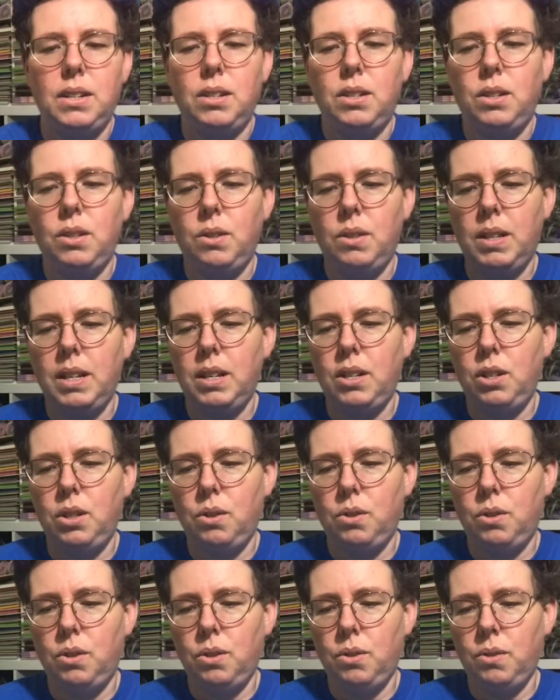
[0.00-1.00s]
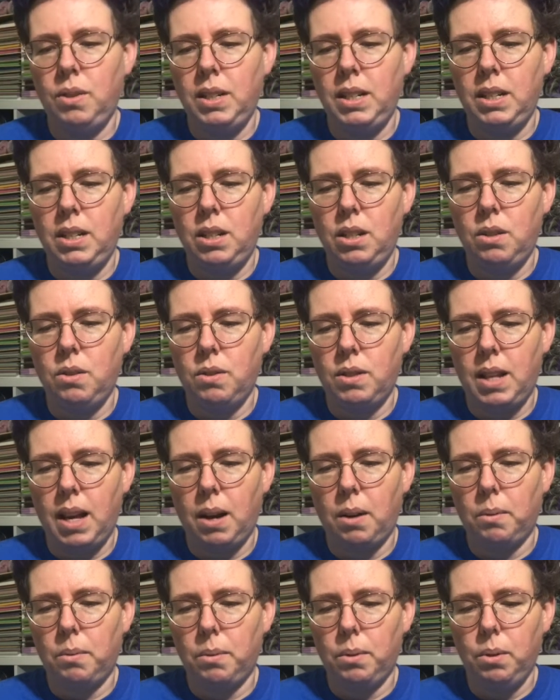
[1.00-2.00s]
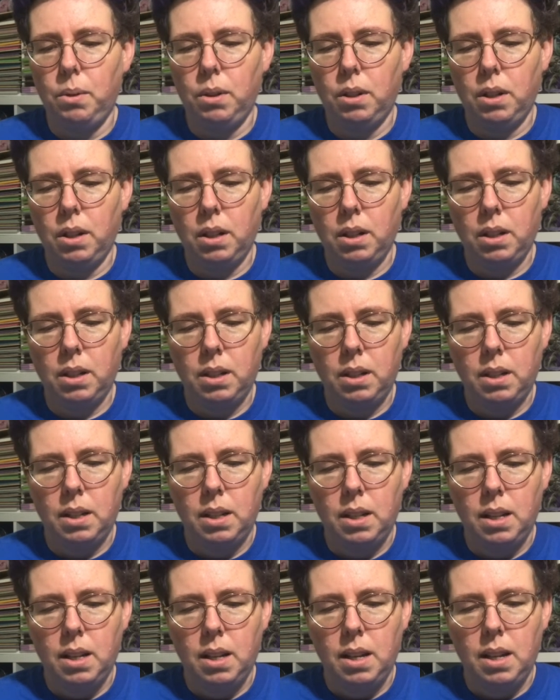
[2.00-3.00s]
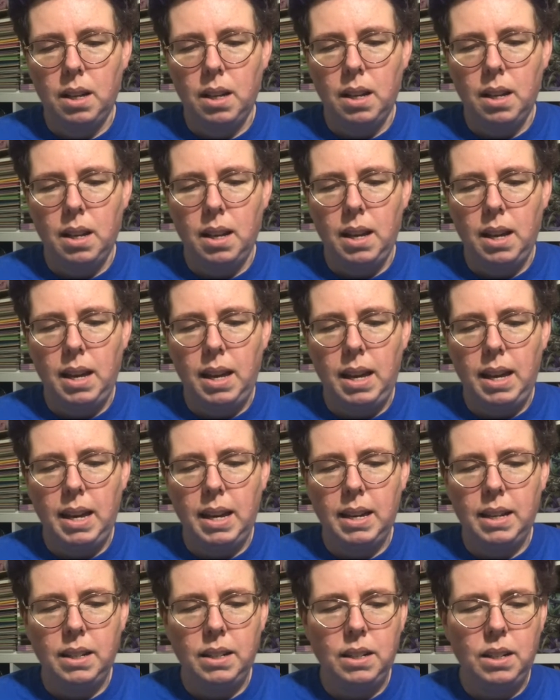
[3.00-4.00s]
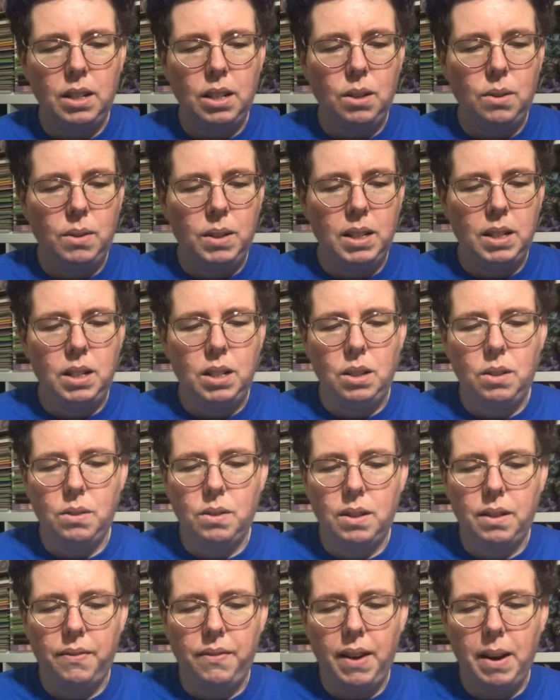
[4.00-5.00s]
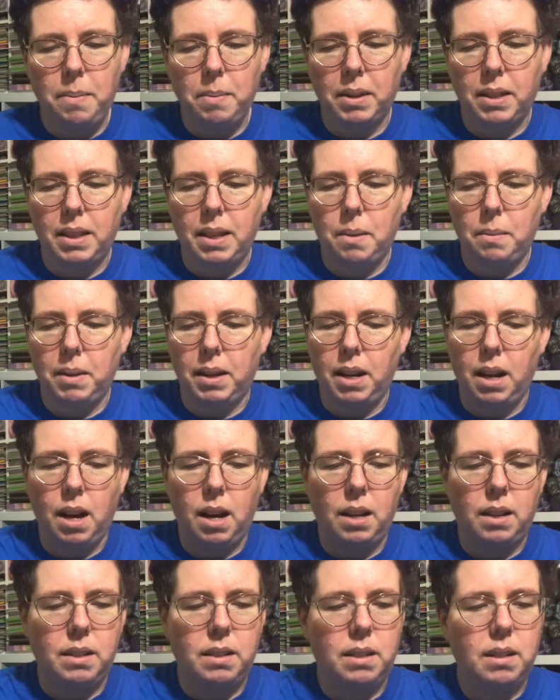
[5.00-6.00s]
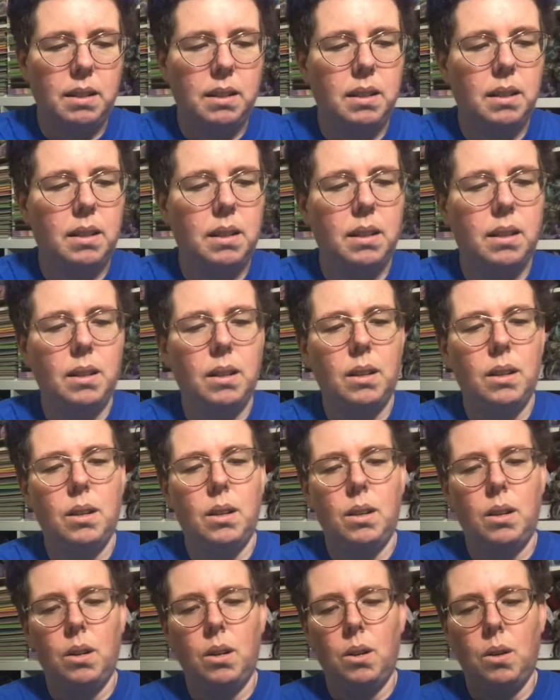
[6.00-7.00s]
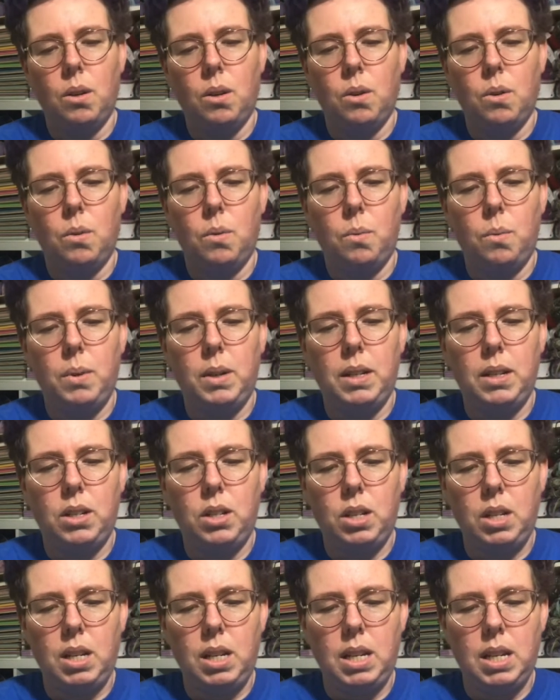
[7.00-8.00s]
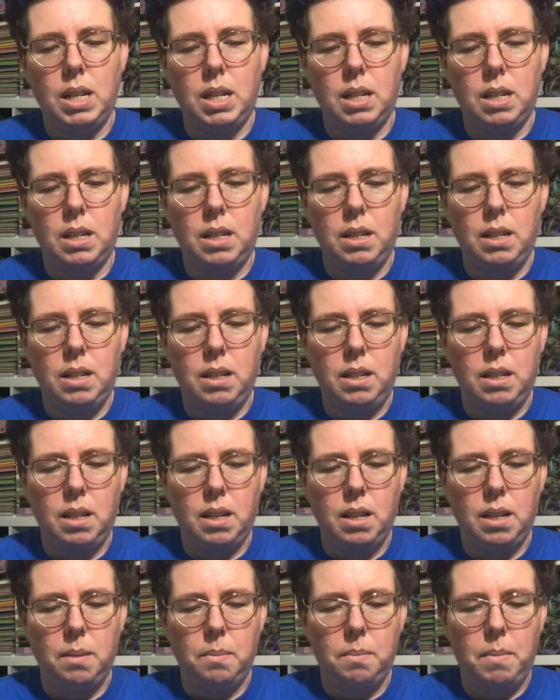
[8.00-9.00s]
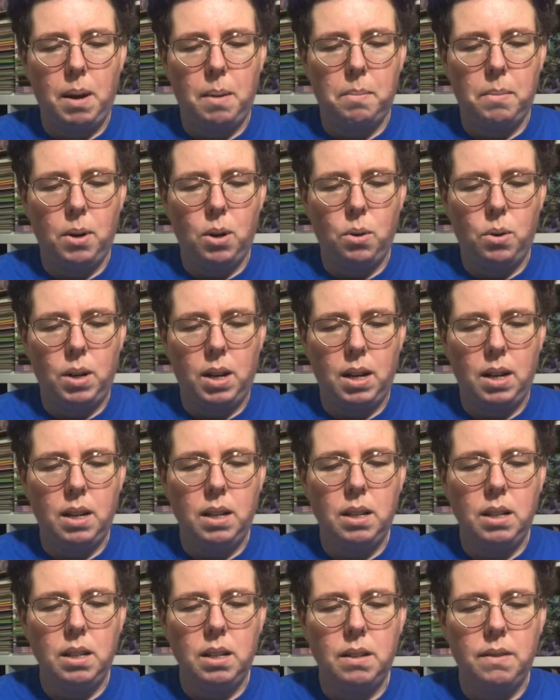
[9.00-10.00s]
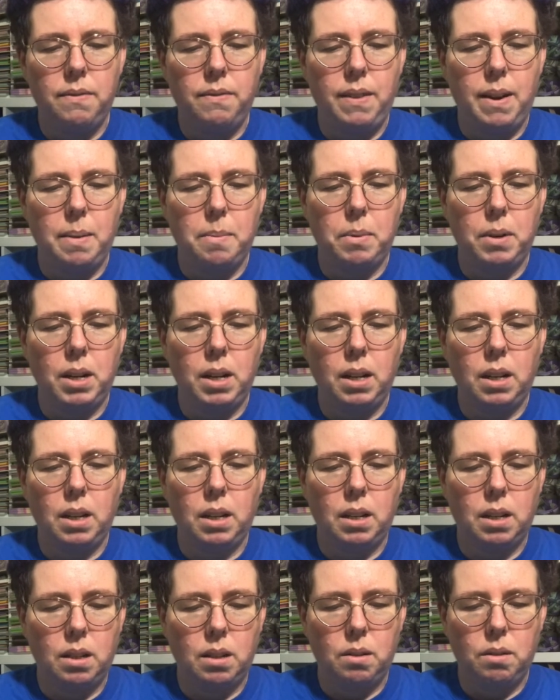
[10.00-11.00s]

to do this, you do need to use that ruler and you need to use the fabric that we got, which is a Moda fabric,